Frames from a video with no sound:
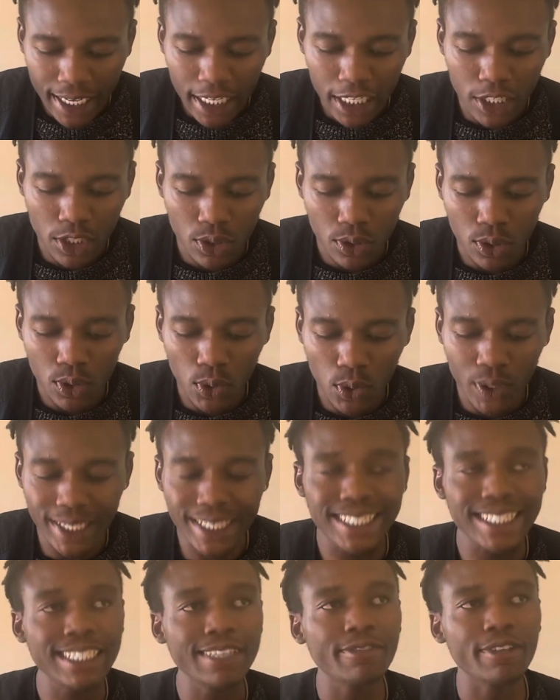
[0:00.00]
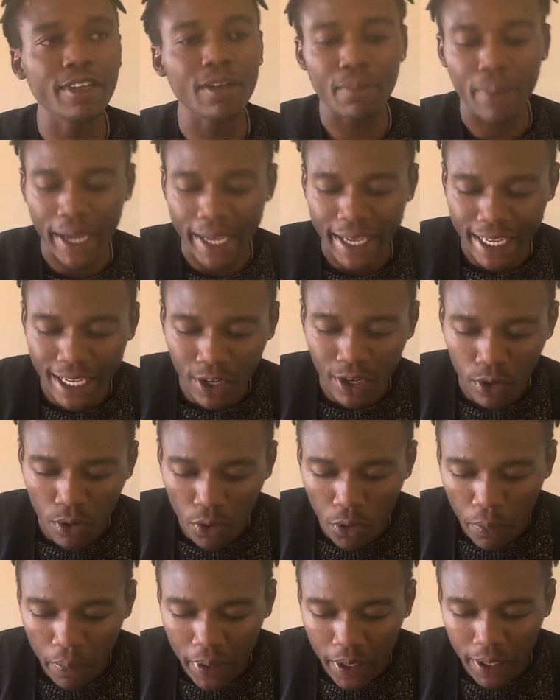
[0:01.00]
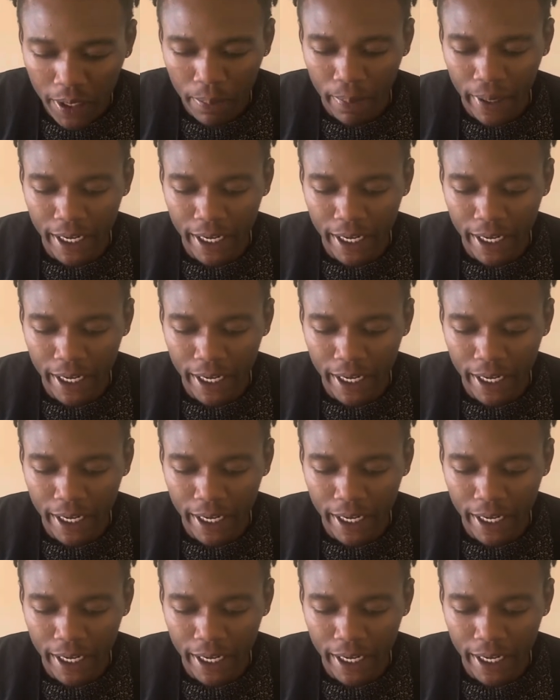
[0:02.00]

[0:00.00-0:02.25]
is not only driven by economic